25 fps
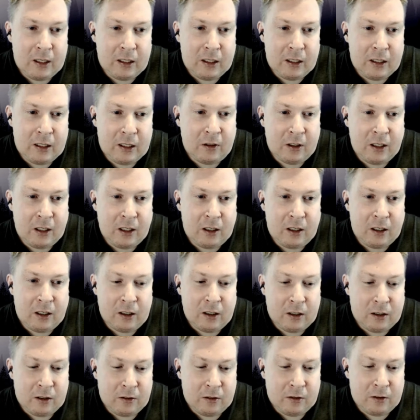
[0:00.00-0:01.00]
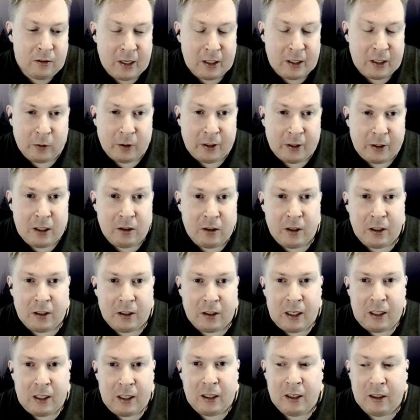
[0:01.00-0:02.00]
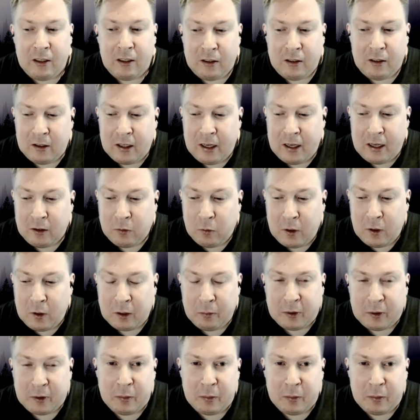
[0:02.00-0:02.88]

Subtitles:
definitely. That's really interesting because that's one